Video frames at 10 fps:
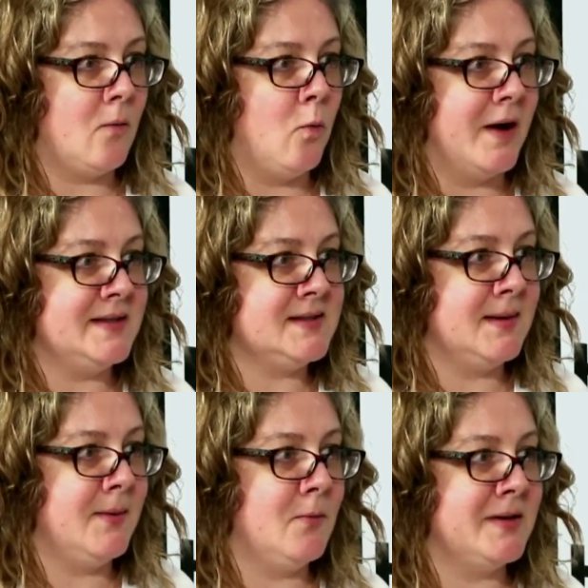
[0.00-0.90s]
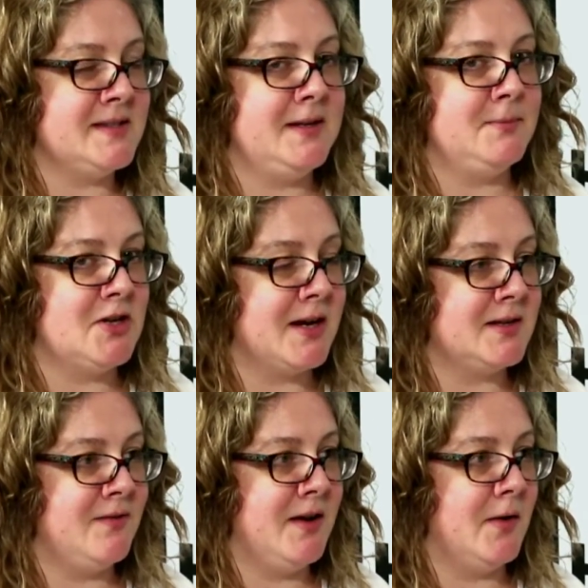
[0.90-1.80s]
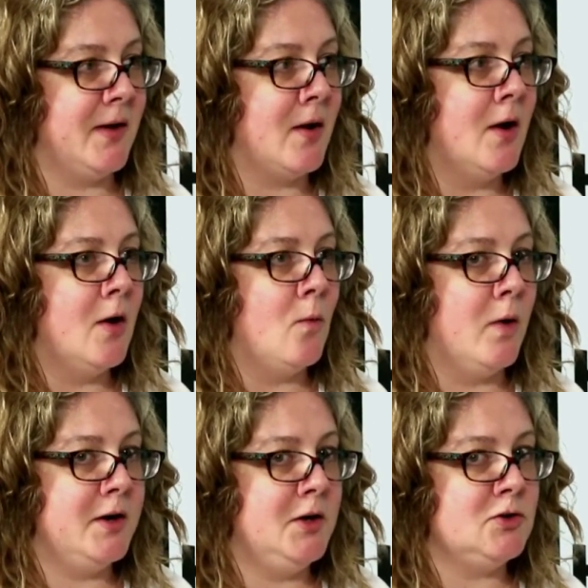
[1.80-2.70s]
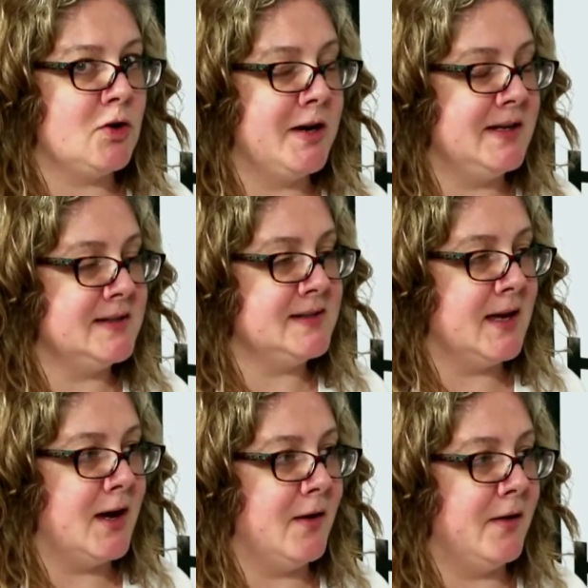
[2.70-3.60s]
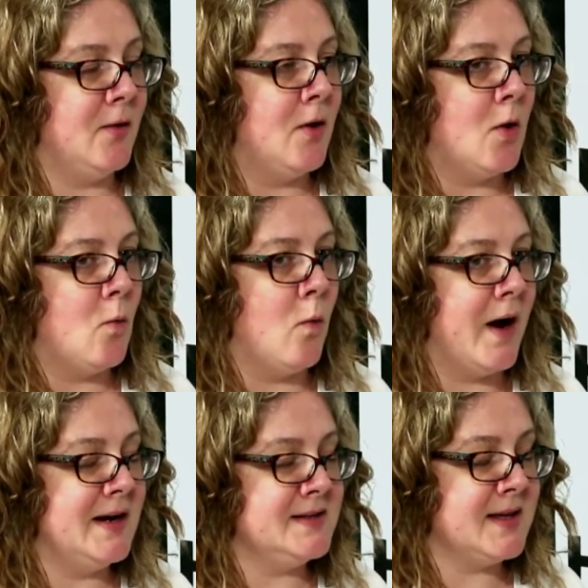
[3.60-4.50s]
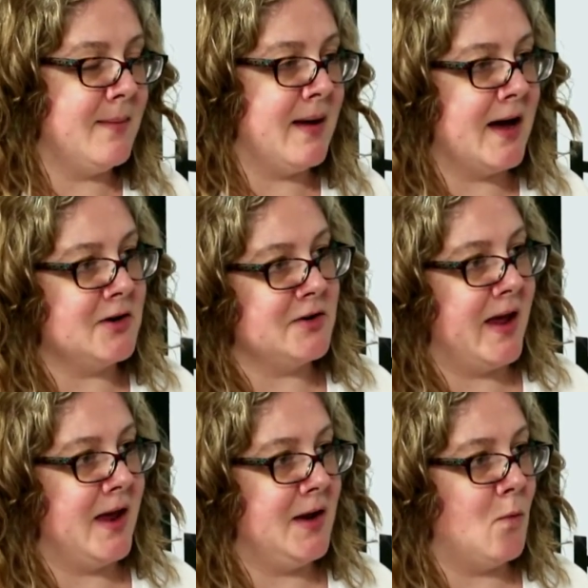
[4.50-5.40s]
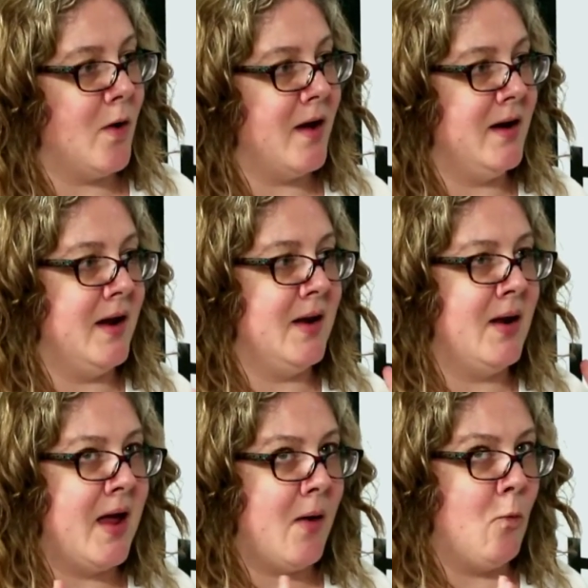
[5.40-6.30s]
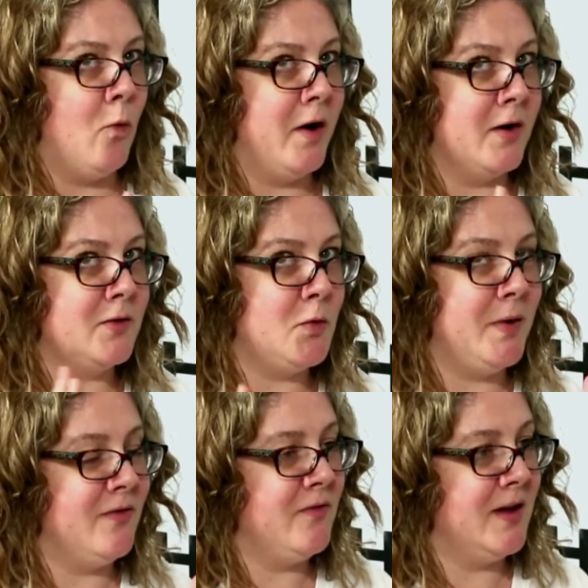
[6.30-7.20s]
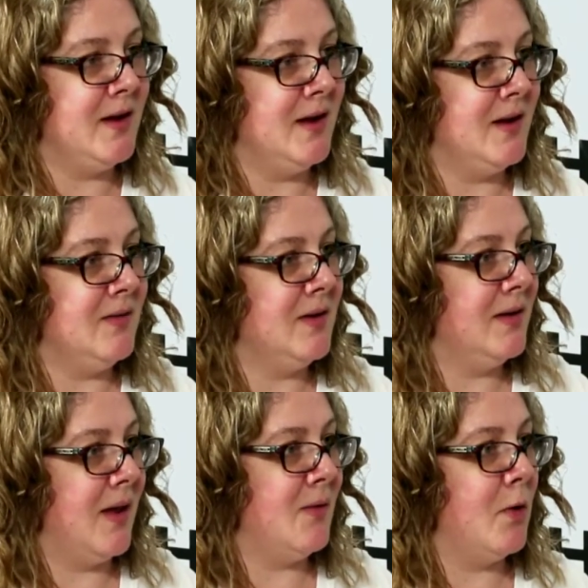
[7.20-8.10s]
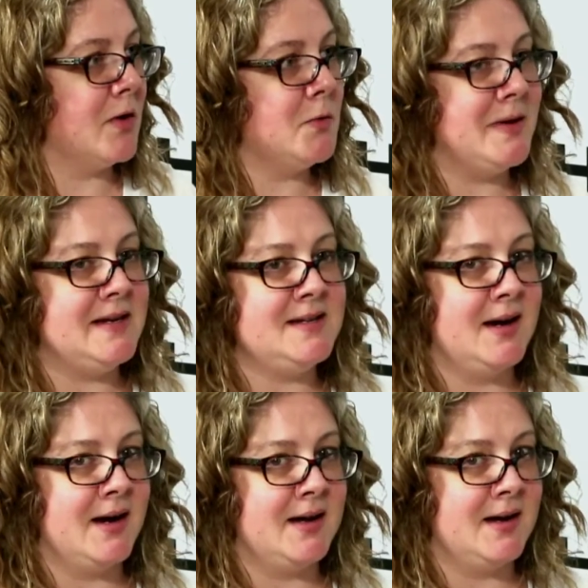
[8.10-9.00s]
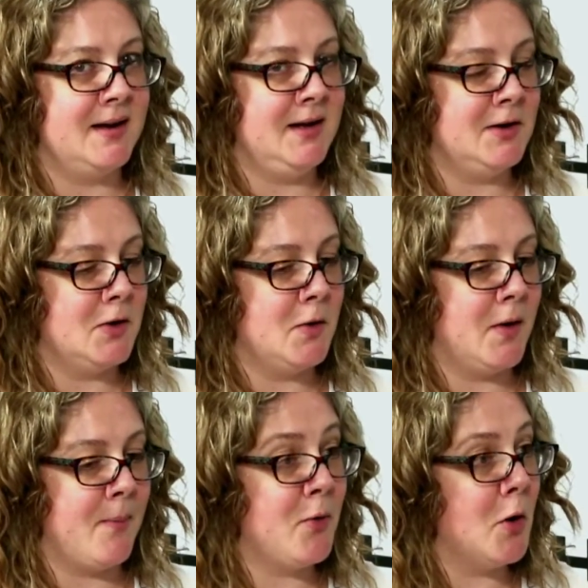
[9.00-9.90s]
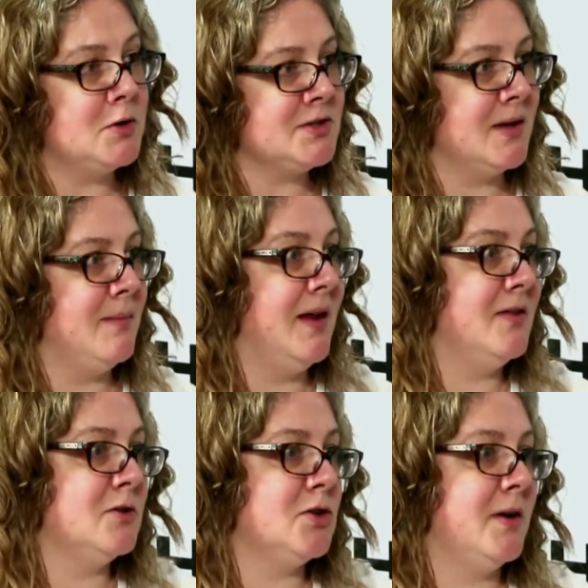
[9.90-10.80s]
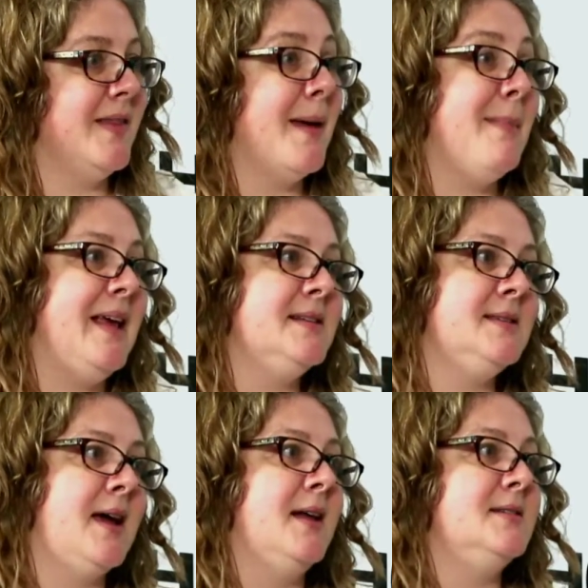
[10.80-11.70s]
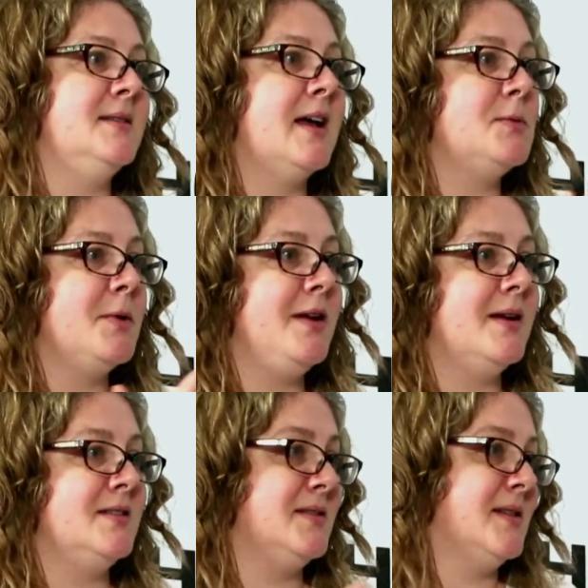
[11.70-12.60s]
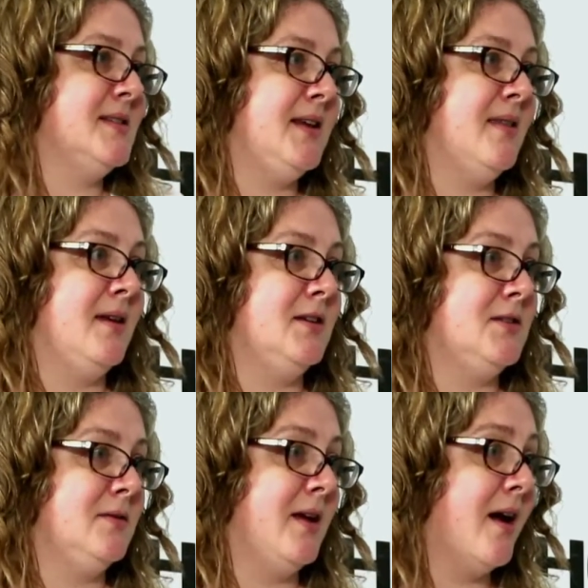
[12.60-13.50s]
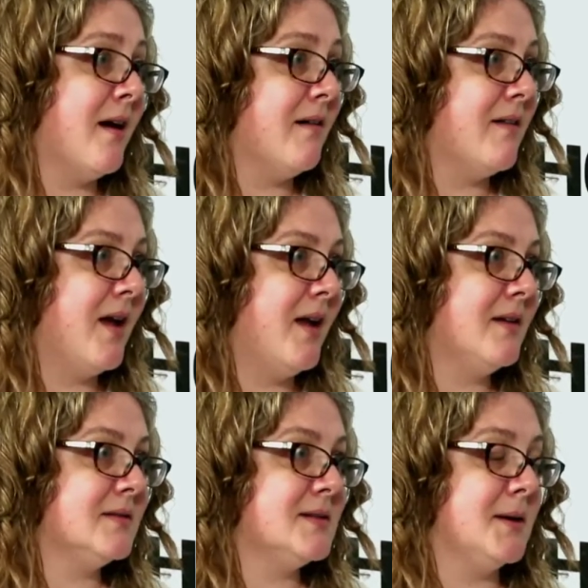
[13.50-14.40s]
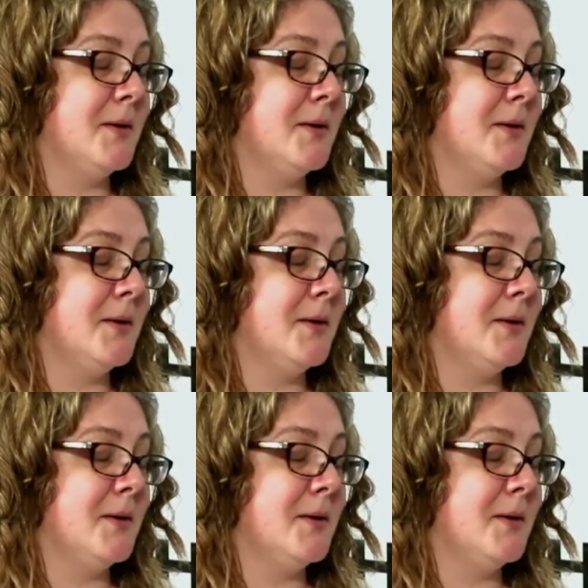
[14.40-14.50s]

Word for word: Yes. Mm-hmm. What's the what's the objective here? Like, what are you trying to sell, and why does that matter to anyone? And where do we fit in? Yep. And where do we uh, you know, approach them in their journey that makes sense. And that's where you get into the see, think, do, care, right? Yep.